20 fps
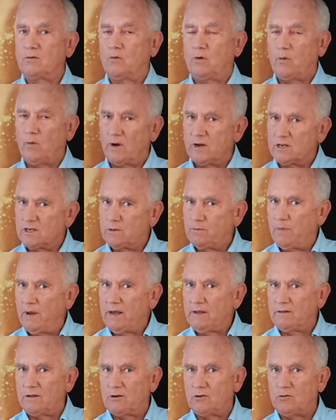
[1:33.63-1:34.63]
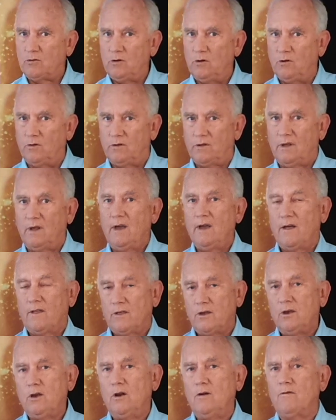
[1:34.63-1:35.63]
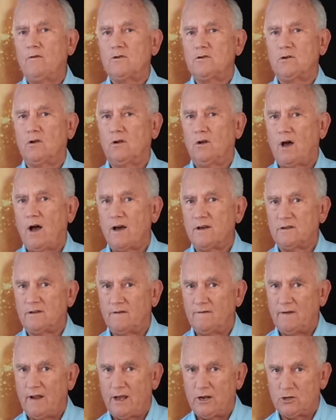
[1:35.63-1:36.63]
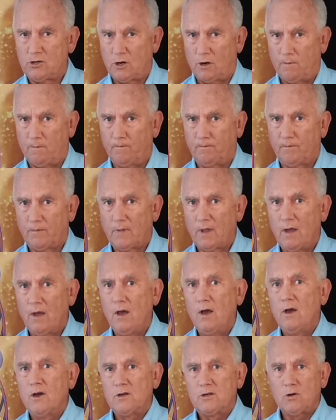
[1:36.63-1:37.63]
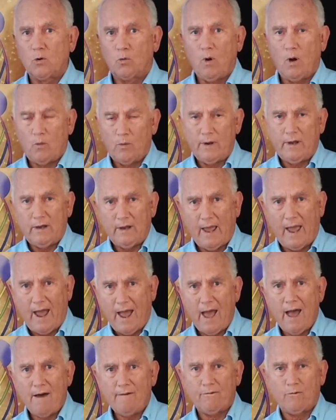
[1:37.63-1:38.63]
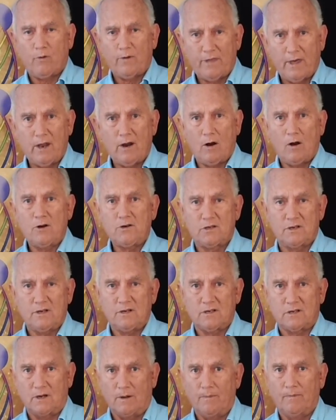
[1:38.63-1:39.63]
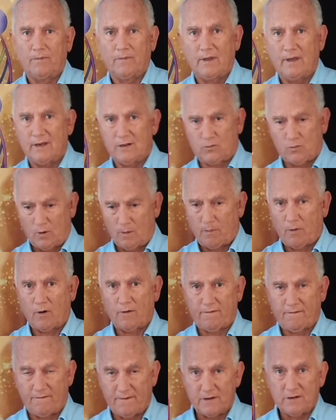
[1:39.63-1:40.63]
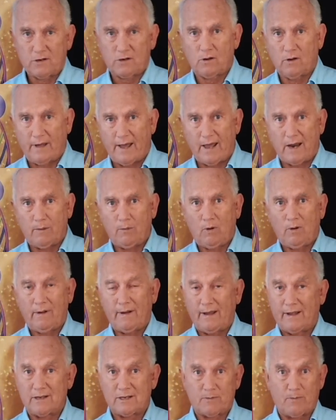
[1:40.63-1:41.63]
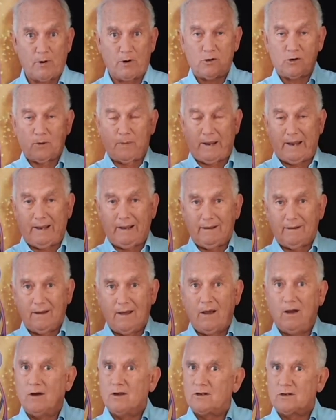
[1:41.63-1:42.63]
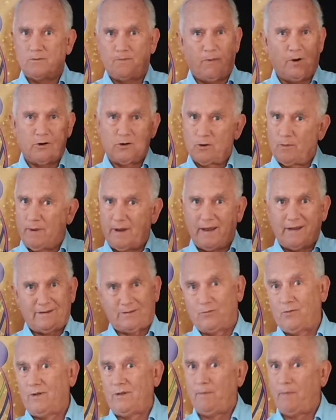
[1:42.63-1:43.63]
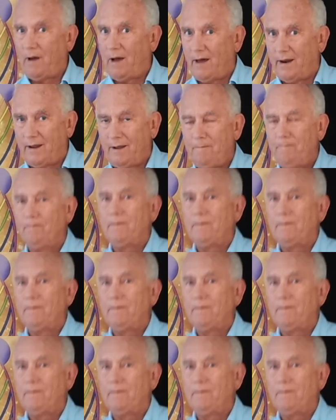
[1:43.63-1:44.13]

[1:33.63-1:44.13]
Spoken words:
We want to speak the truth, the universal laws of nature. So what we have within our system is we're both physical animal and spiritual beings with a body.